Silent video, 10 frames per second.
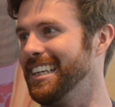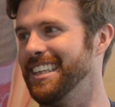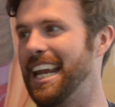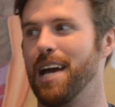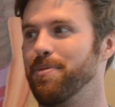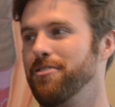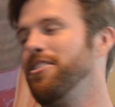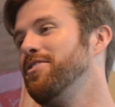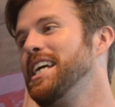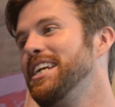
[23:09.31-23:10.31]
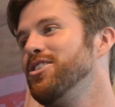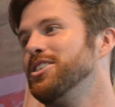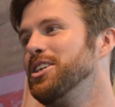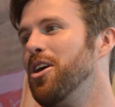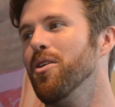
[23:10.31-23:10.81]
Like that happened
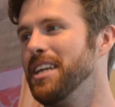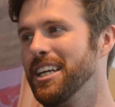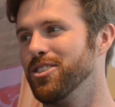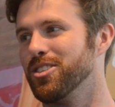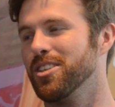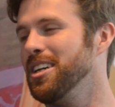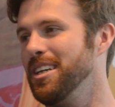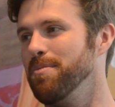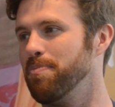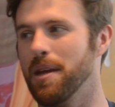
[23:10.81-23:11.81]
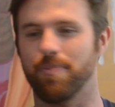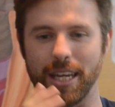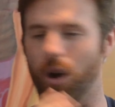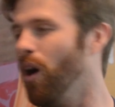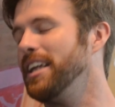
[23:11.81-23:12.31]
15 years ago, and yet
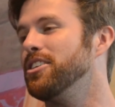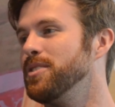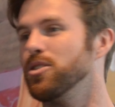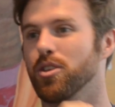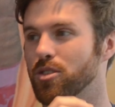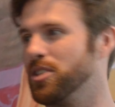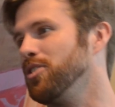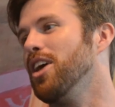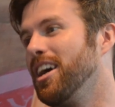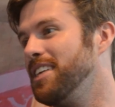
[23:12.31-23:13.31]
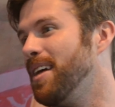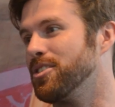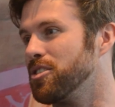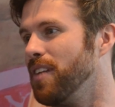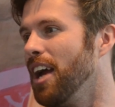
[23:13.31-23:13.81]
you're, they go on interviews and they're still
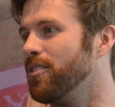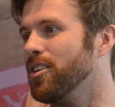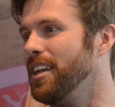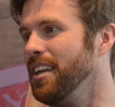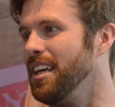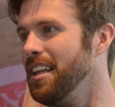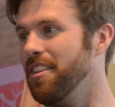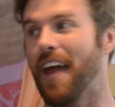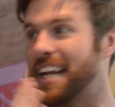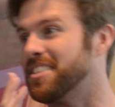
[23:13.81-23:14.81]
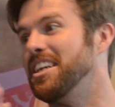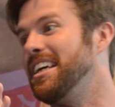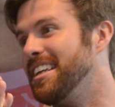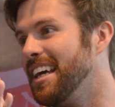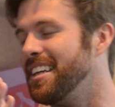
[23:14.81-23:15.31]
talking about Survivor, and
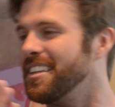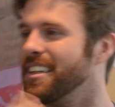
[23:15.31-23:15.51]
that's it.